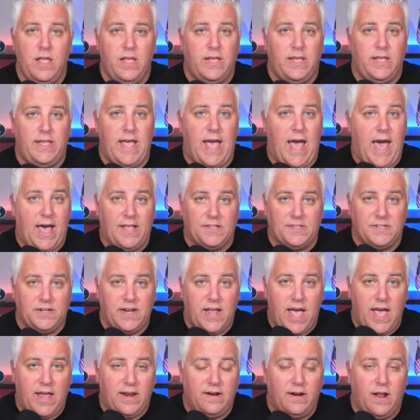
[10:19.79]
He hasn't
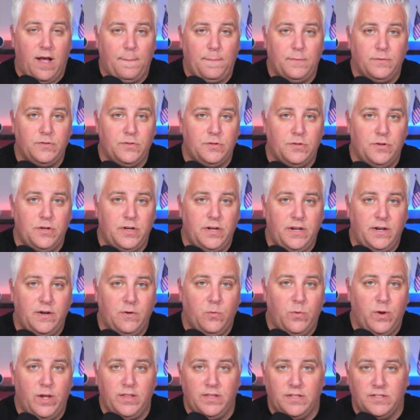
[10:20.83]
had an opportunity to
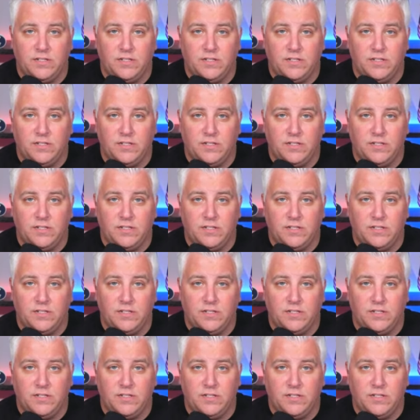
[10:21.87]
win.